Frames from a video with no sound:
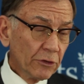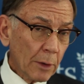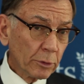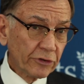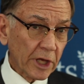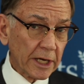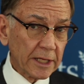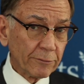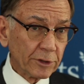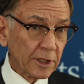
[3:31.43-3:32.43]
I would say at any
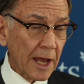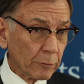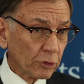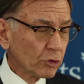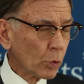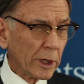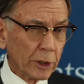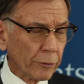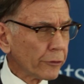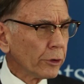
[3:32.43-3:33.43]
given time there's 20
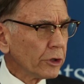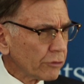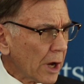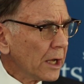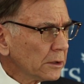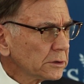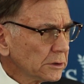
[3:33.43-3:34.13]
or 30 trials.